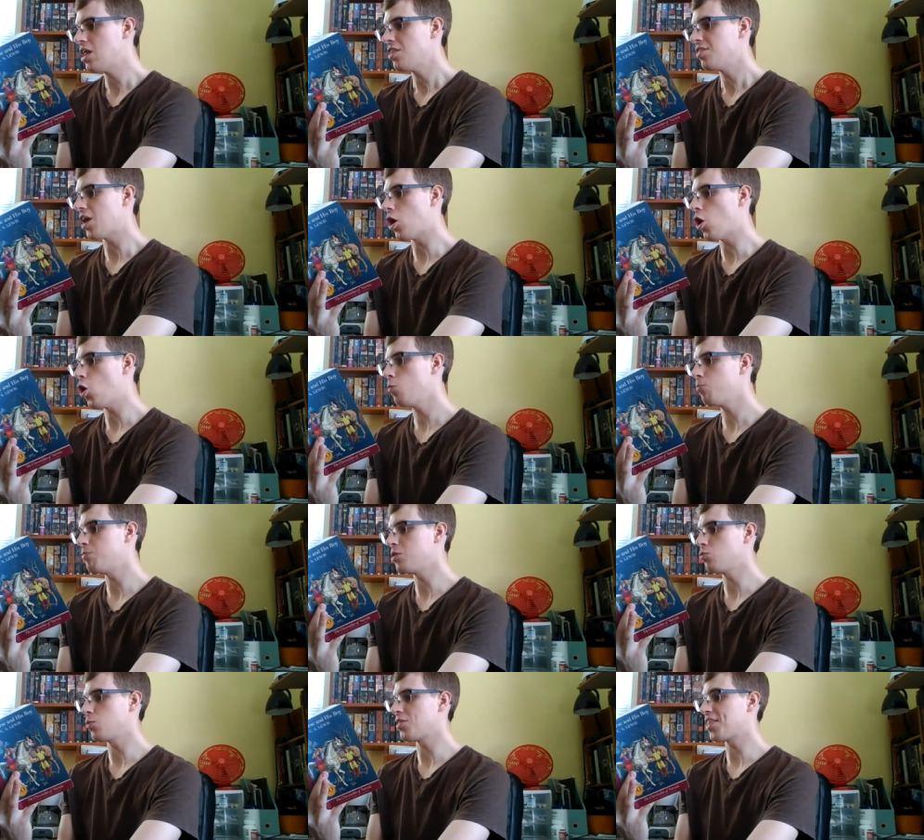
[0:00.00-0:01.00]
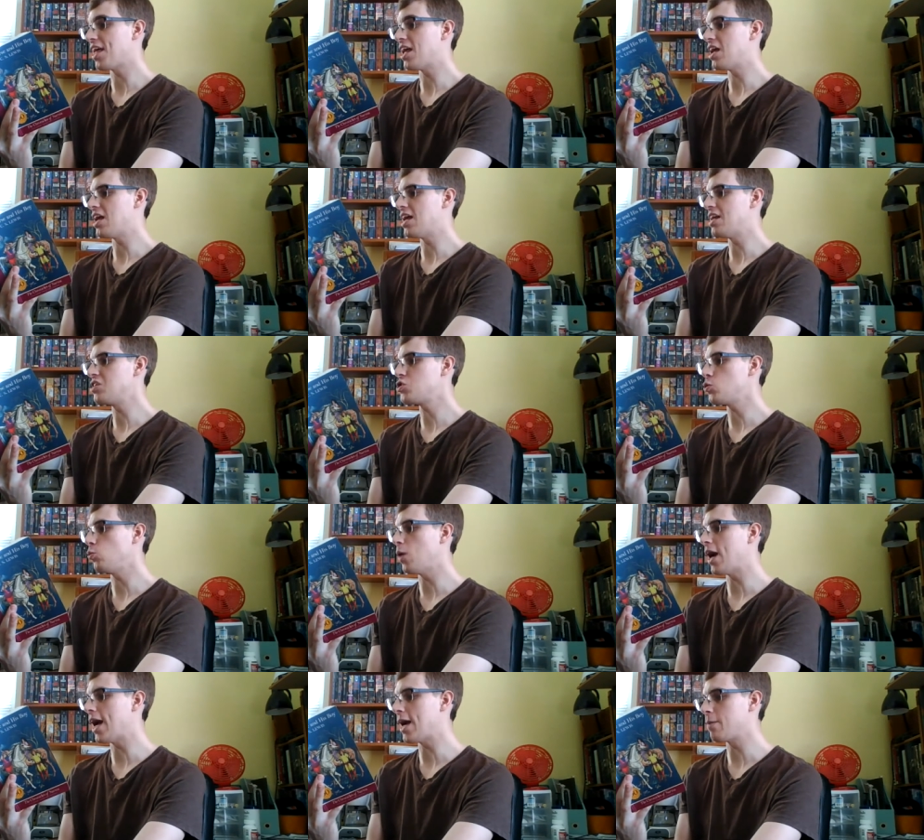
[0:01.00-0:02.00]
that opened with into
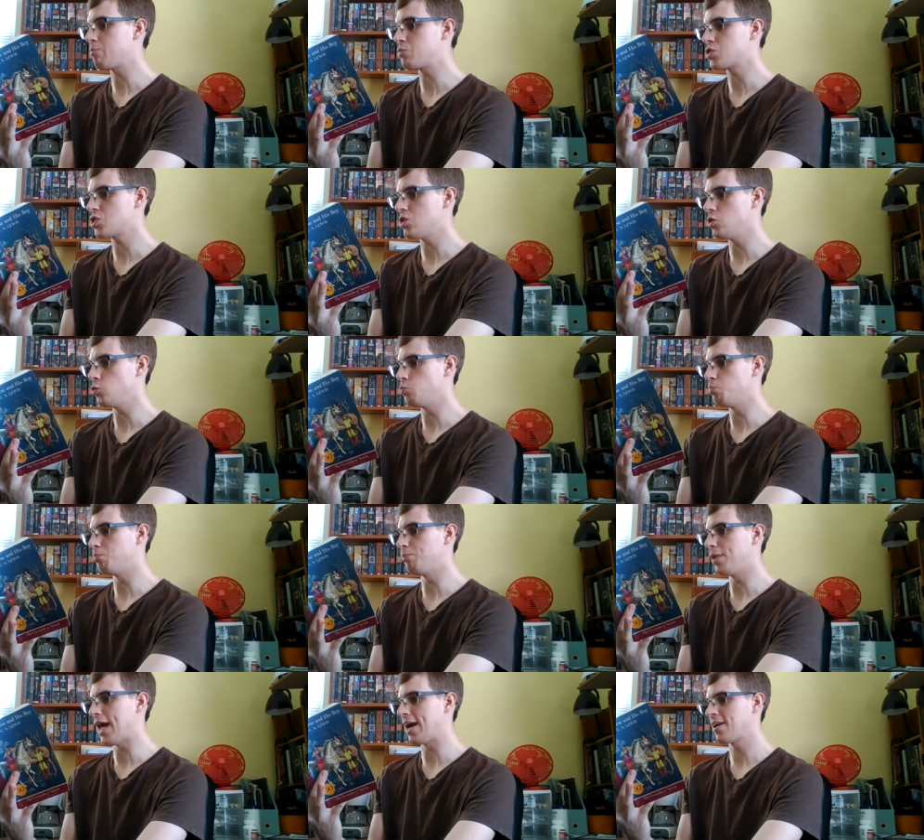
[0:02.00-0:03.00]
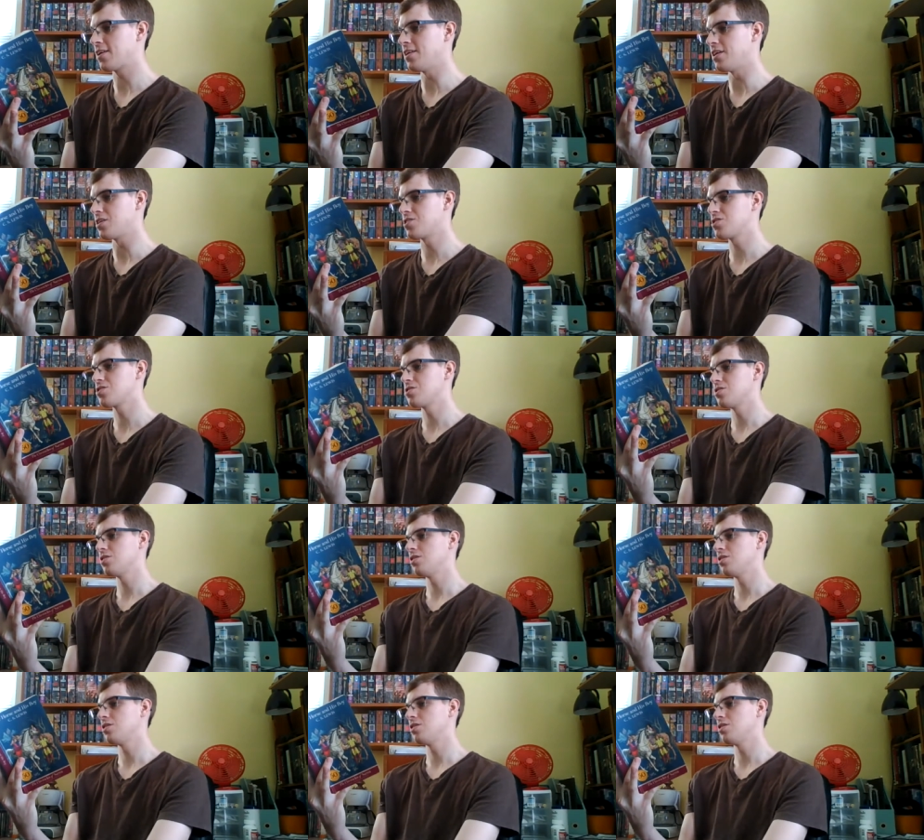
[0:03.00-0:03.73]
absolute blackness.